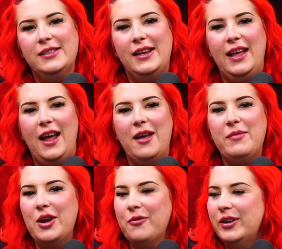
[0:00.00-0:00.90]
Today I am
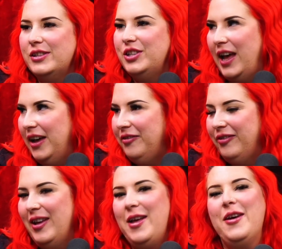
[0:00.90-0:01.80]
here with
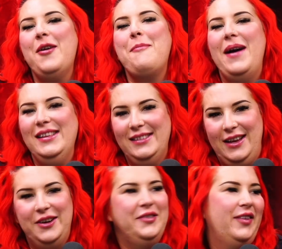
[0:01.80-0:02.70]
Jeff,
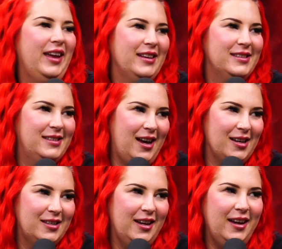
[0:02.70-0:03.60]
myself, and
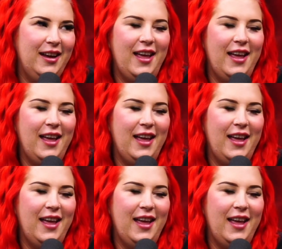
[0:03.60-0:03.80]
Sasha.